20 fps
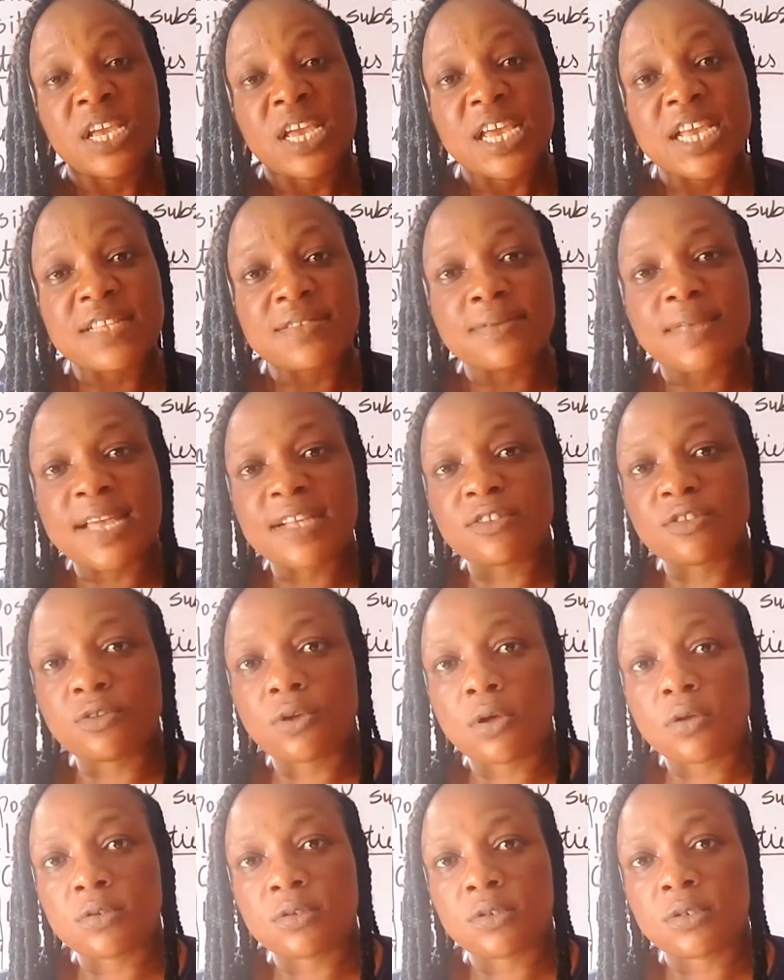It tells
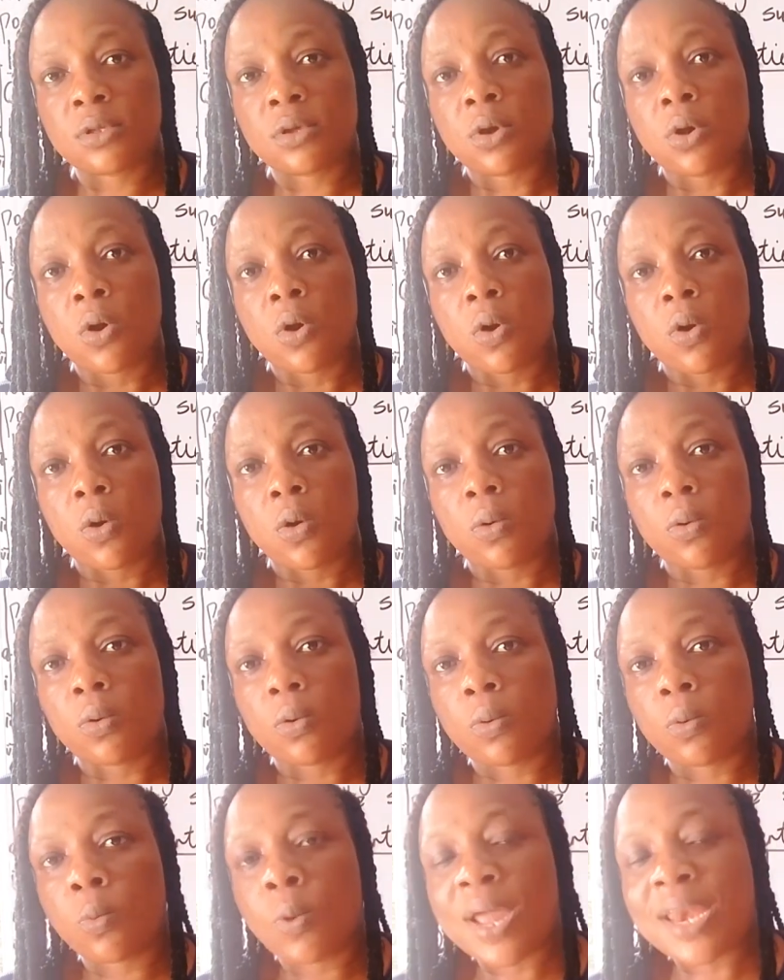us
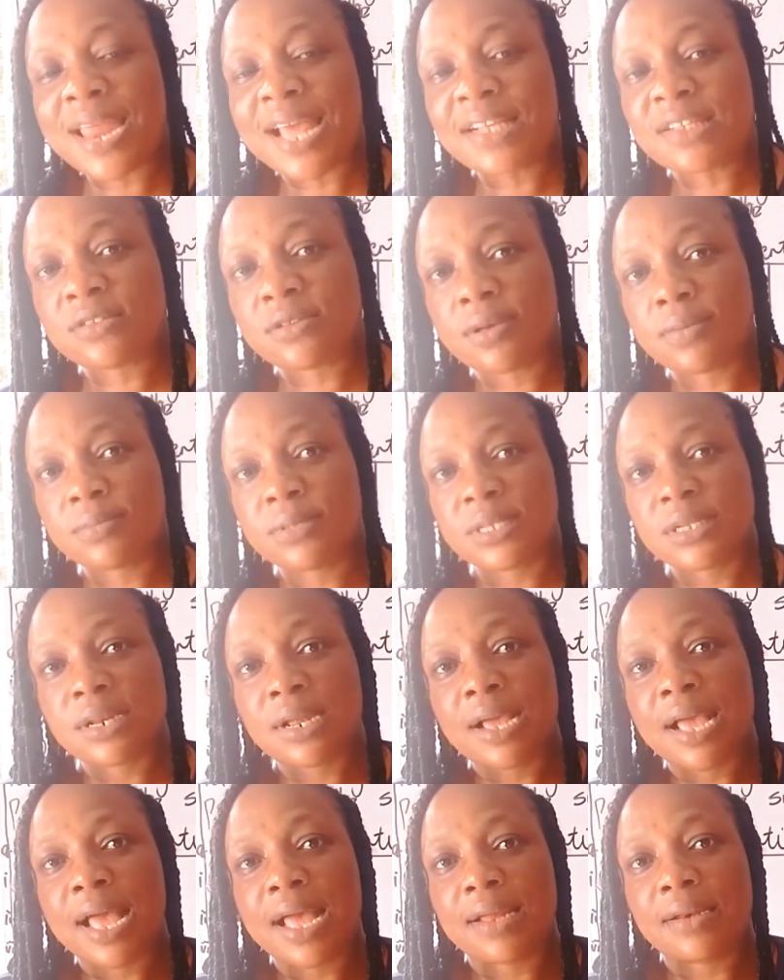whether
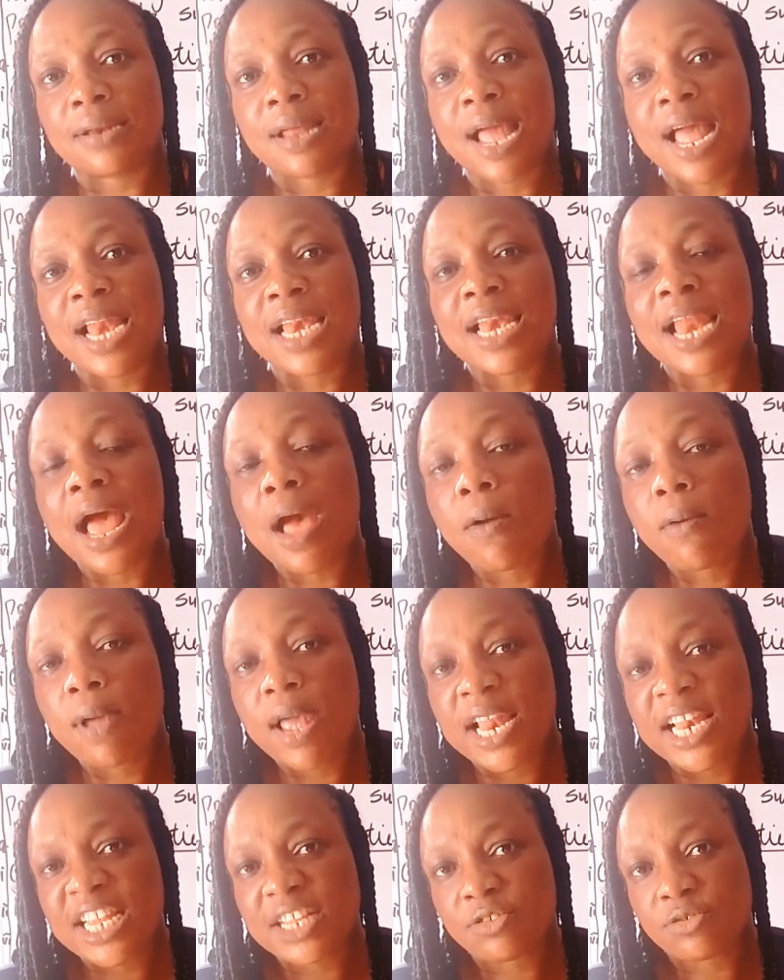something can allow
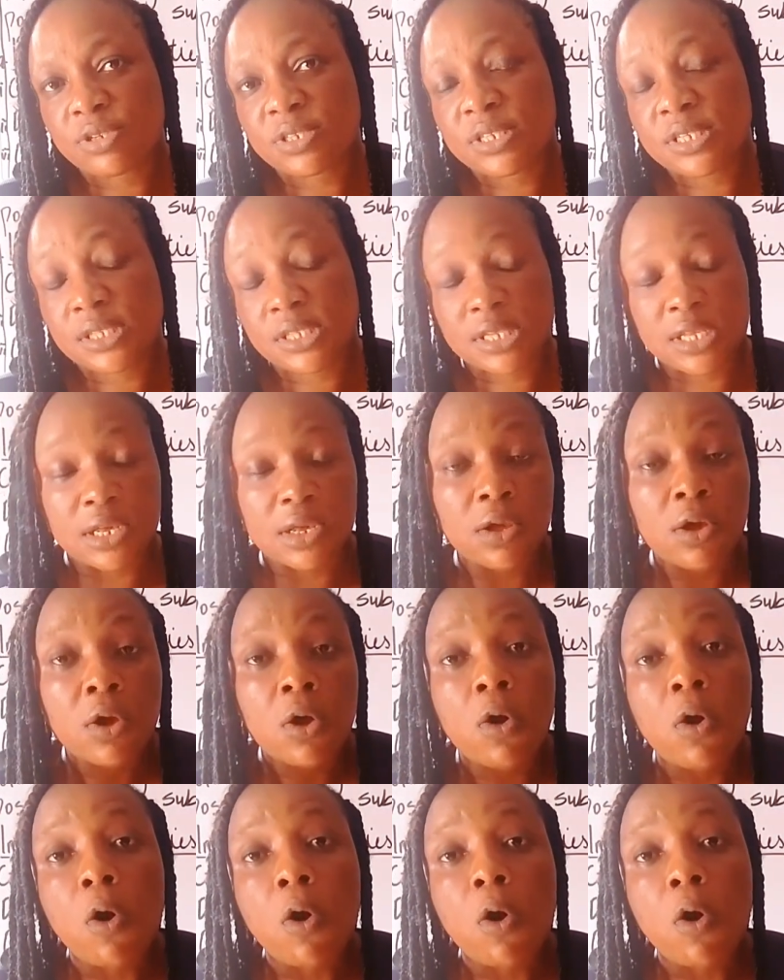electricity